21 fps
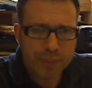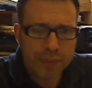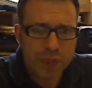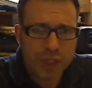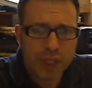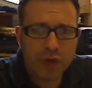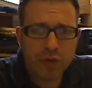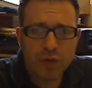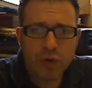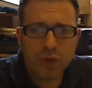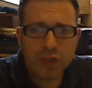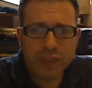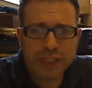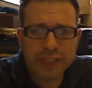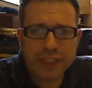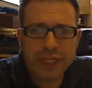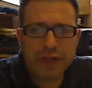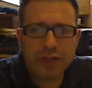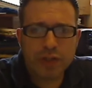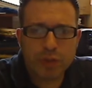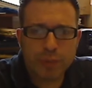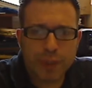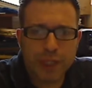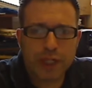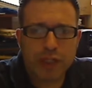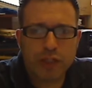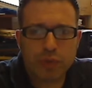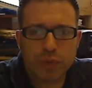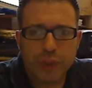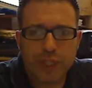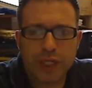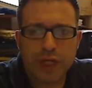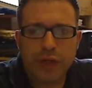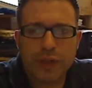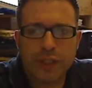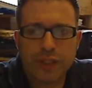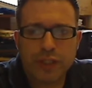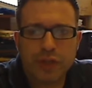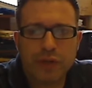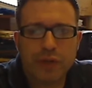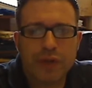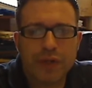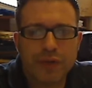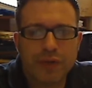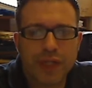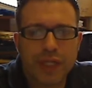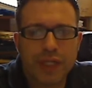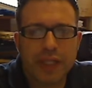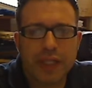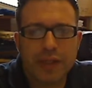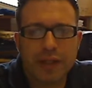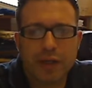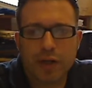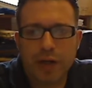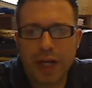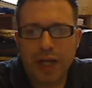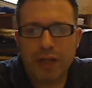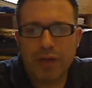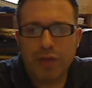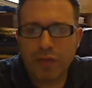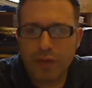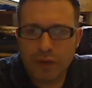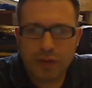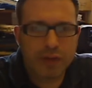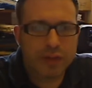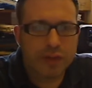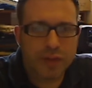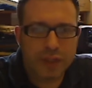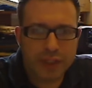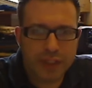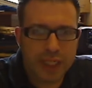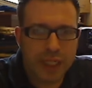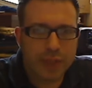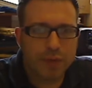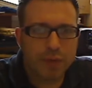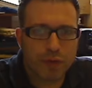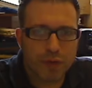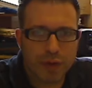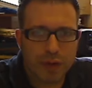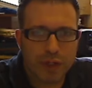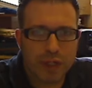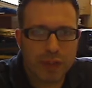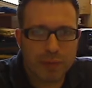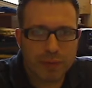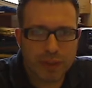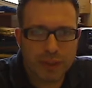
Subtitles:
Of course, as native speakers, we know intuitively that they're allophones of the same phoneme.